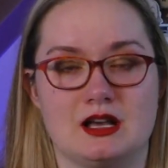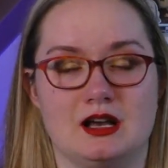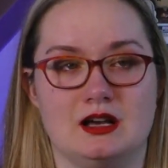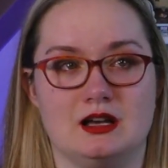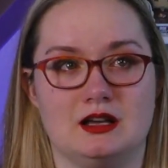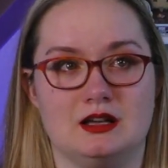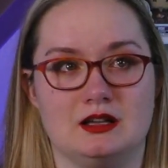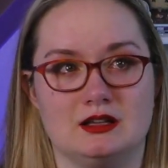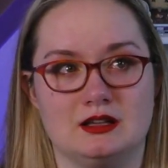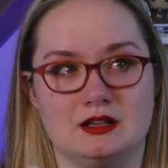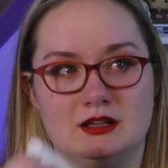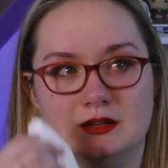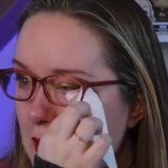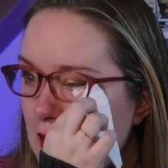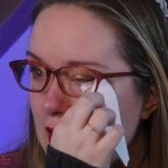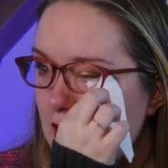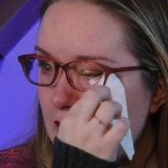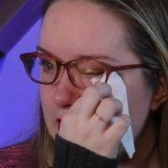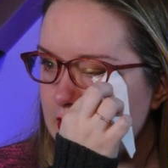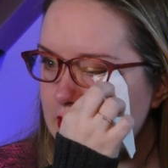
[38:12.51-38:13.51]
Uh,
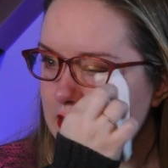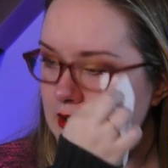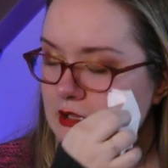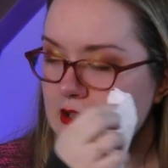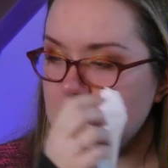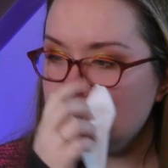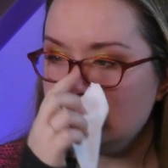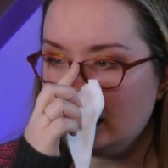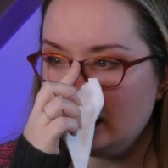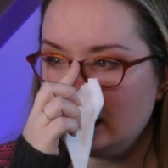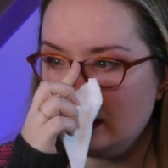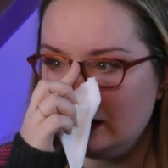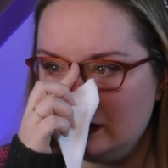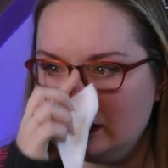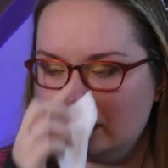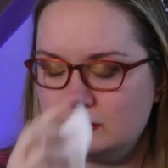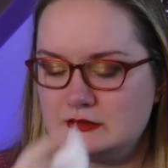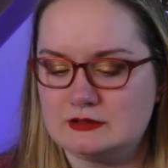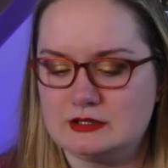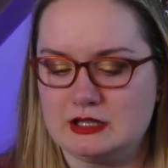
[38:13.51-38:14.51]
I think that
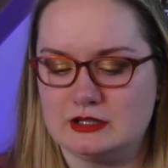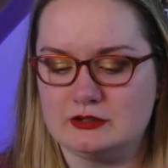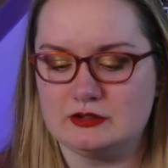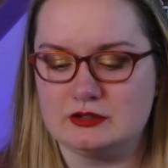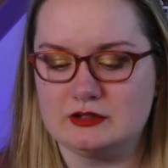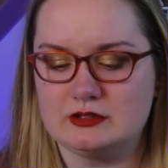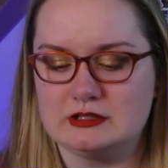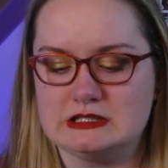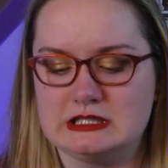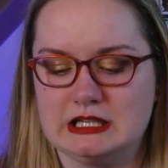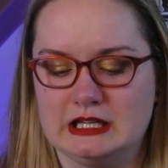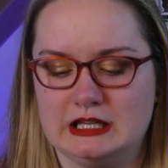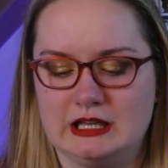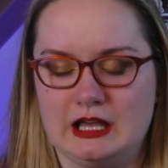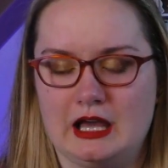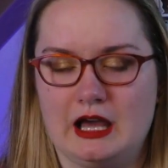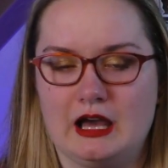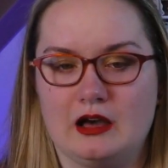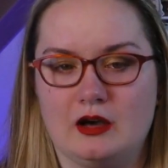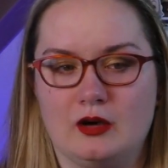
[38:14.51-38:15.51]
it's interesting
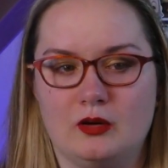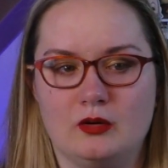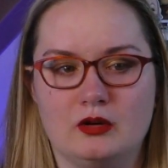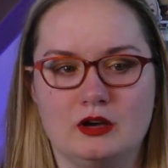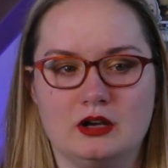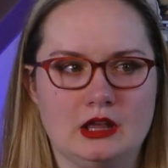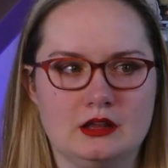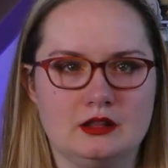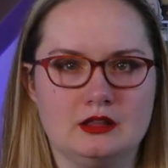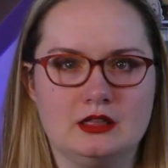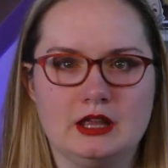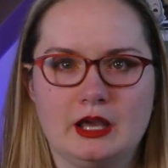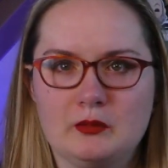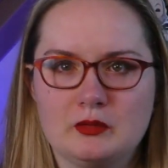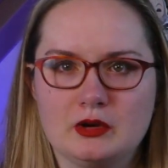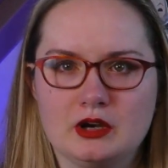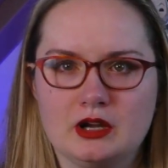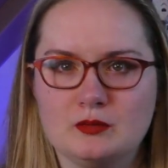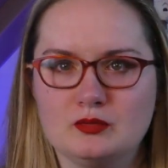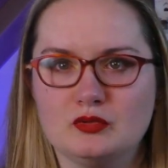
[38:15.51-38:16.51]
how they
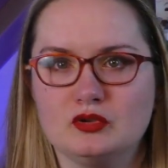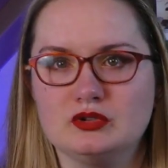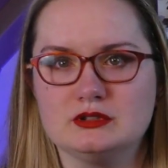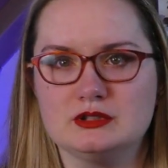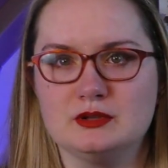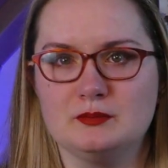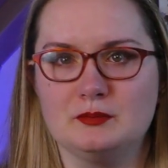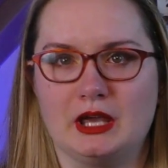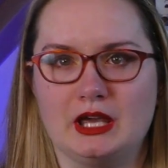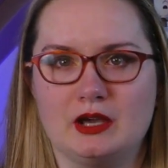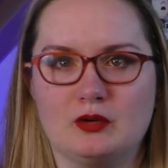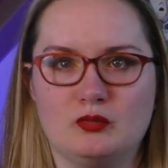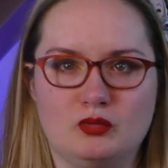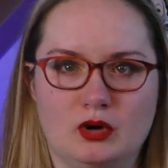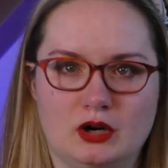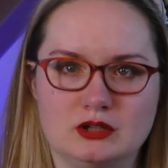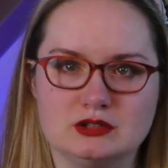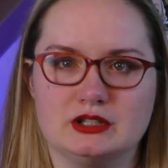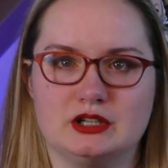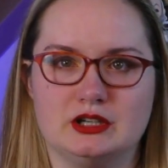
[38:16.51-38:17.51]
were able to make
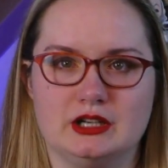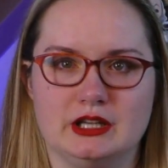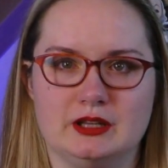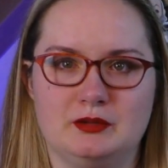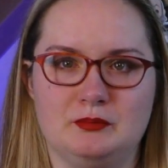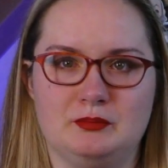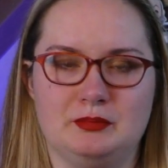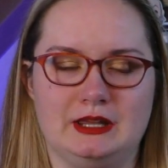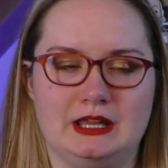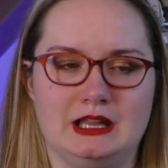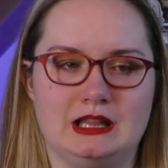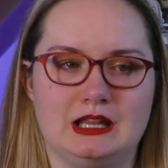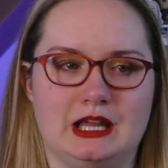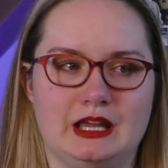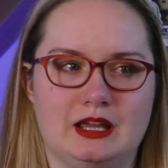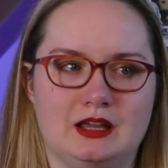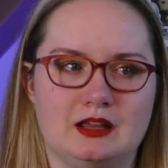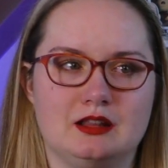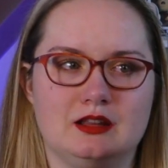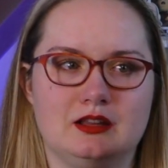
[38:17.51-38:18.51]
Walternate be
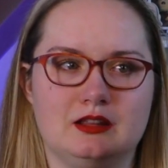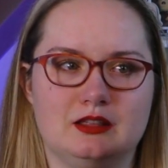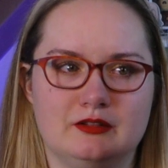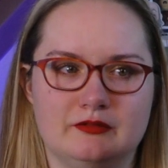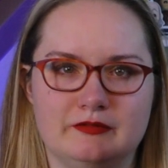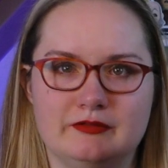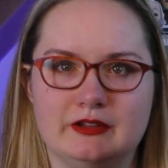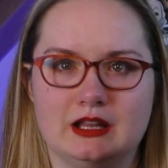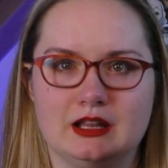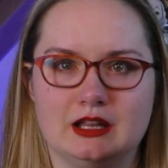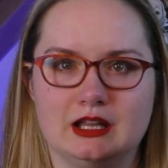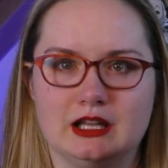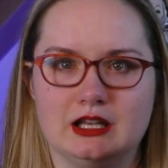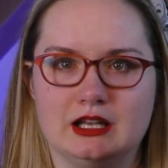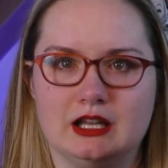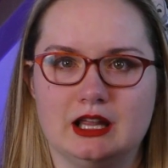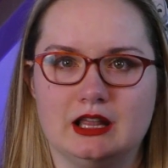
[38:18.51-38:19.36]
like the villain,